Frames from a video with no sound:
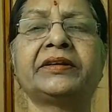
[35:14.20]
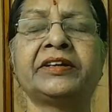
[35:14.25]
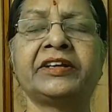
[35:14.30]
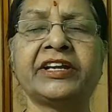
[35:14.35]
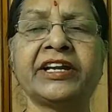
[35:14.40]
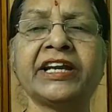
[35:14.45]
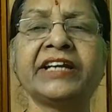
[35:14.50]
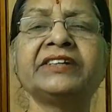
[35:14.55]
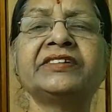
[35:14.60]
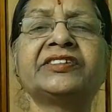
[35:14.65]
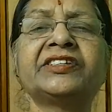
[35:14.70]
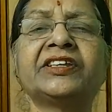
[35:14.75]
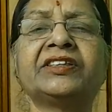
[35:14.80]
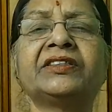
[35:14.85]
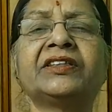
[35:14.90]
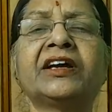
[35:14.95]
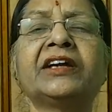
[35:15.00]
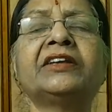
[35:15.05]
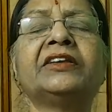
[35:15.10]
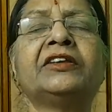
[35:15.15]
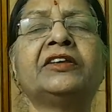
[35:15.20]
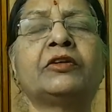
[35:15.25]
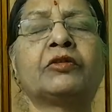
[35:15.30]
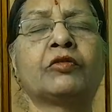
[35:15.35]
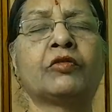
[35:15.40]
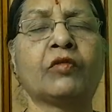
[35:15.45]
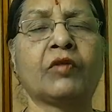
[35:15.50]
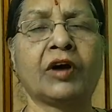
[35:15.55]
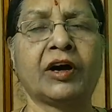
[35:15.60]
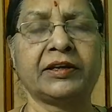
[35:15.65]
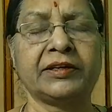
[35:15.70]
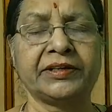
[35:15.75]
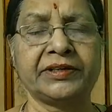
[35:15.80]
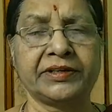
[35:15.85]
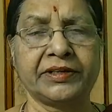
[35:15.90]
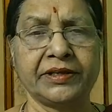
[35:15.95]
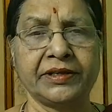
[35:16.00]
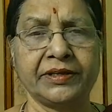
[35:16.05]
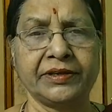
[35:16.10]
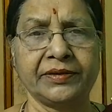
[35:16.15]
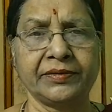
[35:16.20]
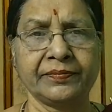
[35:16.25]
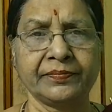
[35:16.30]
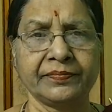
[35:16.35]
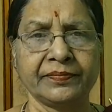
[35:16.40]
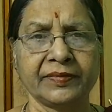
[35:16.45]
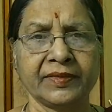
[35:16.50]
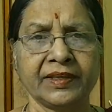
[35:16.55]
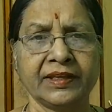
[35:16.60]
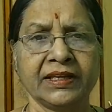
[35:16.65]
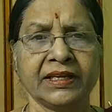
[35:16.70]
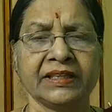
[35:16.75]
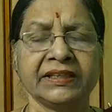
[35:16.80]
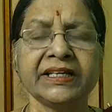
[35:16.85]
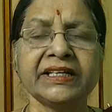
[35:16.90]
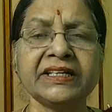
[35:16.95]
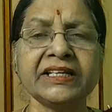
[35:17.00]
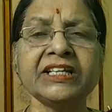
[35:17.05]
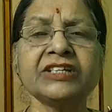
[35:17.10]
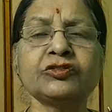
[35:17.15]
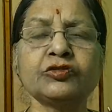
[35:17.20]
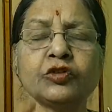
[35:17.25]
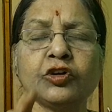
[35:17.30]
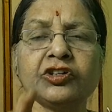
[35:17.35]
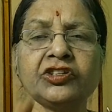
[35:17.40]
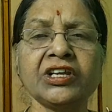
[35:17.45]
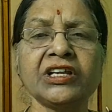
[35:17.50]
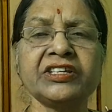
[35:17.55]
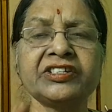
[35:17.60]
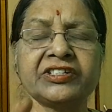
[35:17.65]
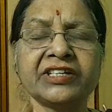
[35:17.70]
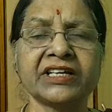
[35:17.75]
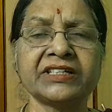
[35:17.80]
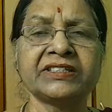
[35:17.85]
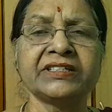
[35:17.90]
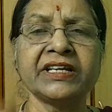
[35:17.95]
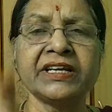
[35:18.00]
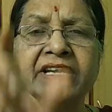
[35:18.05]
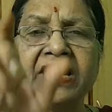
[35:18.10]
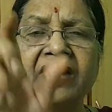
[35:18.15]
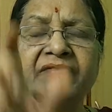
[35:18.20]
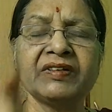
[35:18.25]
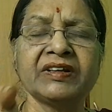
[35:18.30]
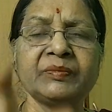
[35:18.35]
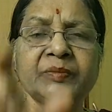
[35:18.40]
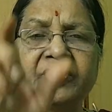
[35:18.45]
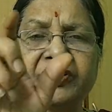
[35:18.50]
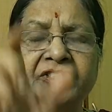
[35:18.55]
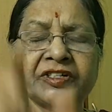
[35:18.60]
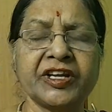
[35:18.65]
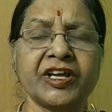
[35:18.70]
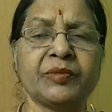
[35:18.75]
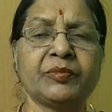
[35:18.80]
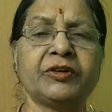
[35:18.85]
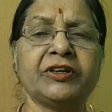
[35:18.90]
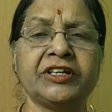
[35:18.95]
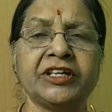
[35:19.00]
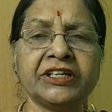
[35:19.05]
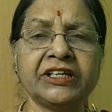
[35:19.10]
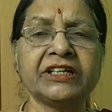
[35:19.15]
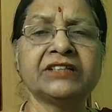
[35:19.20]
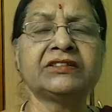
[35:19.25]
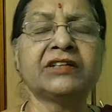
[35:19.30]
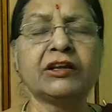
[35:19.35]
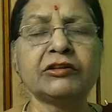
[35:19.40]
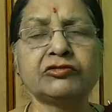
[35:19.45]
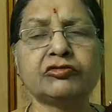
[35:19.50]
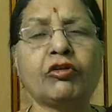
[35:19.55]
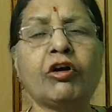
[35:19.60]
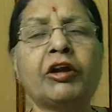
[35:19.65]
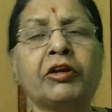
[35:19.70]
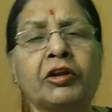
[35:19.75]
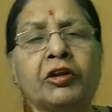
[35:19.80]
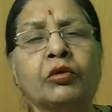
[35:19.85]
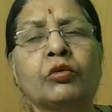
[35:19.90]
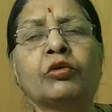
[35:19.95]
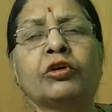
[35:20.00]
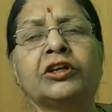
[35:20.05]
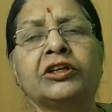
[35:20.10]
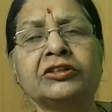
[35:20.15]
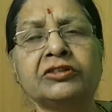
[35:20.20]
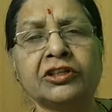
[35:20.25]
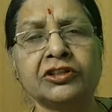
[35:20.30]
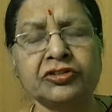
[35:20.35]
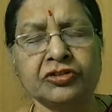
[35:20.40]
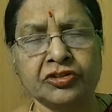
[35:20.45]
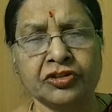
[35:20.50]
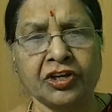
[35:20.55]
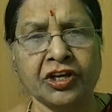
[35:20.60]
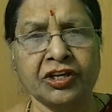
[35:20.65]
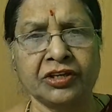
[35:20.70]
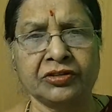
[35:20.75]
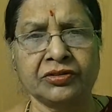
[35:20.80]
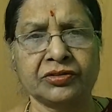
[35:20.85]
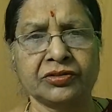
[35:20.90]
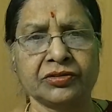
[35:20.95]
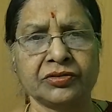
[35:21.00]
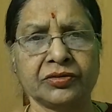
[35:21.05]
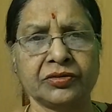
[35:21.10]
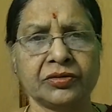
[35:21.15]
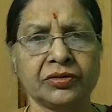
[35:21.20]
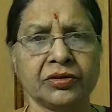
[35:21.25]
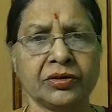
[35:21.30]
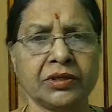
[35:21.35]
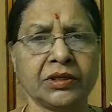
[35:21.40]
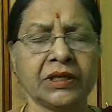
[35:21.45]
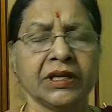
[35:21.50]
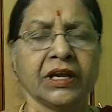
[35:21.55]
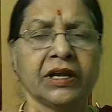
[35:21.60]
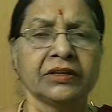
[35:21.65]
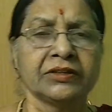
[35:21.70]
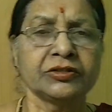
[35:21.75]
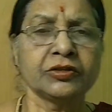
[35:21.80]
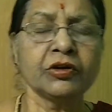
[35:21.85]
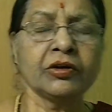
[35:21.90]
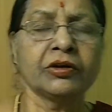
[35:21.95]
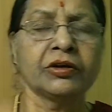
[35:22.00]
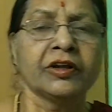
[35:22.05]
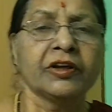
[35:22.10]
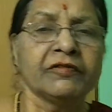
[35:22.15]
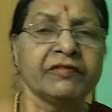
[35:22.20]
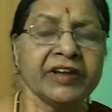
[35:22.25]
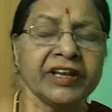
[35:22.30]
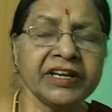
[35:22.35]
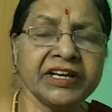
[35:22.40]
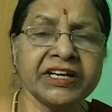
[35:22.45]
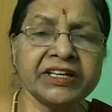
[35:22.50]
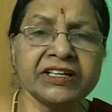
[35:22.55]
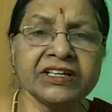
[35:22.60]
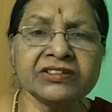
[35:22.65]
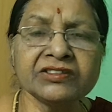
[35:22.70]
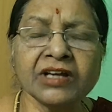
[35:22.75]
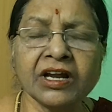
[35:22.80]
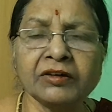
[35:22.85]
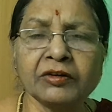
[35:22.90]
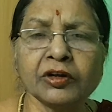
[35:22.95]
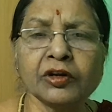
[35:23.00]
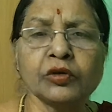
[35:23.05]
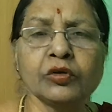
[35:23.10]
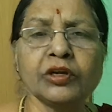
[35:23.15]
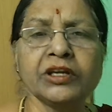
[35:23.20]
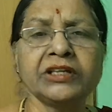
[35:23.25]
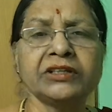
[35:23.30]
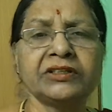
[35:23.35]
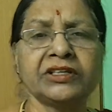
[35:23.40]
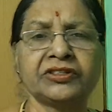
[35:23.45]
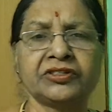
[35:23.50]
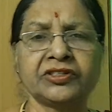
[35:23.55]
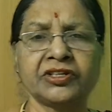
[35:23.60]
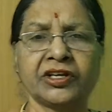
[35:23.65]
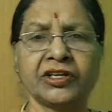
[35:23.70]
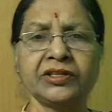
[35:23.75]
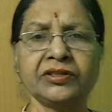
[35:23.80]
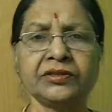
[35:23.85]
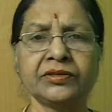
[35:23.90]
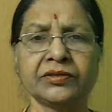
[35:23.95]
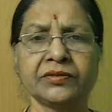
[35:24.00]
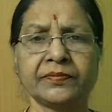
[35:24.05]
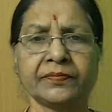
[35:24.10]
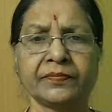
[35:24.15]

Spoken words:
trends in the equality. That is, social structure never be stable, it is also undergoing the change. So when it is undergoing the change,